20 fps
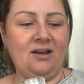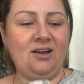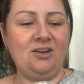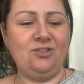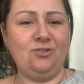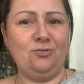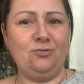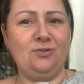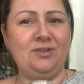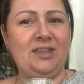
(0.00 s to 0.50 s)
I
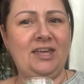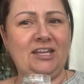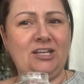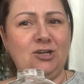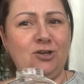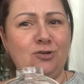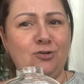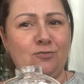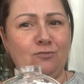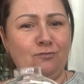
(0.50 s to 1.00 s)
thought they'd
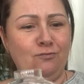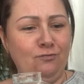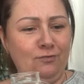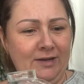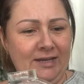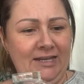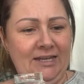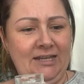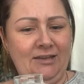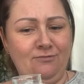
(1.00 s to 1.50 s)
look
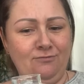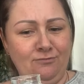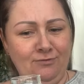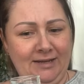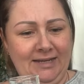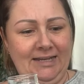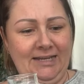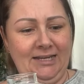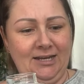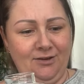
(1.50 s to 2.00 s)
really,
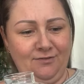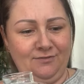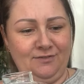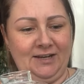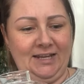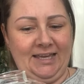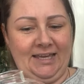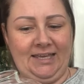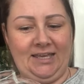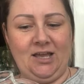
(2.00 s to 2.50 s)
really
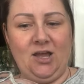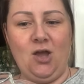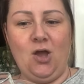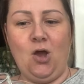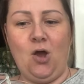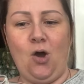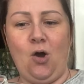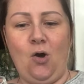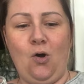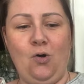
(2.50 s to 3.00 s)
lovely
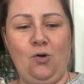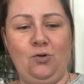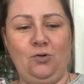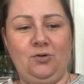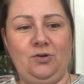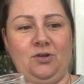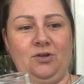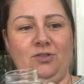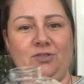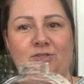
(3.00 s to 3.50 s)

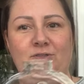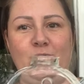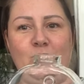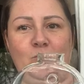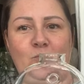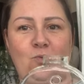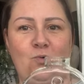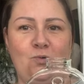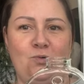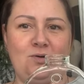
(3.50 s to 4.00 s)
on the
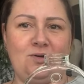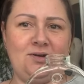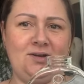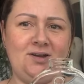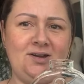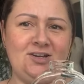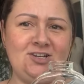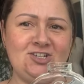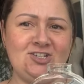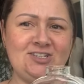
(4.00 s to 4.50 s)
wall. I
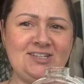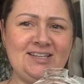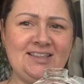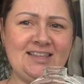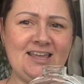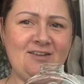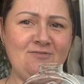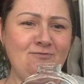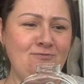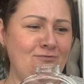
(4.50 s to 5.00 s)
just think
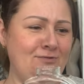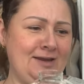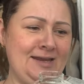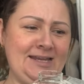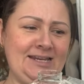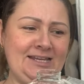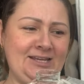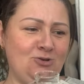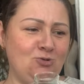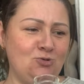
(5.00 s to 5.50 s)
they're
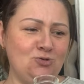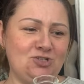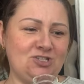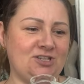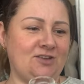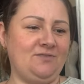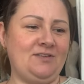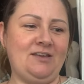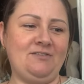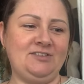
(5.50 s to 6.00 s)
really
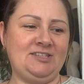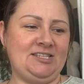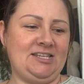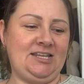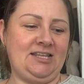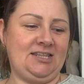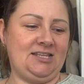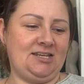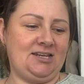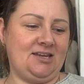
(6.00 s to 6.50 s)
gorgeous. I've never seen
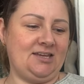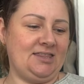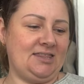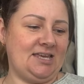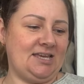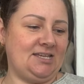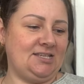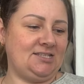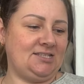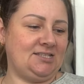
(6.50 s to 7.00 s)
anything like
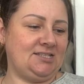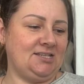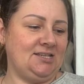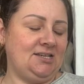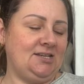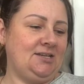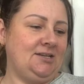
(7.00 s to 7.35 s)
this.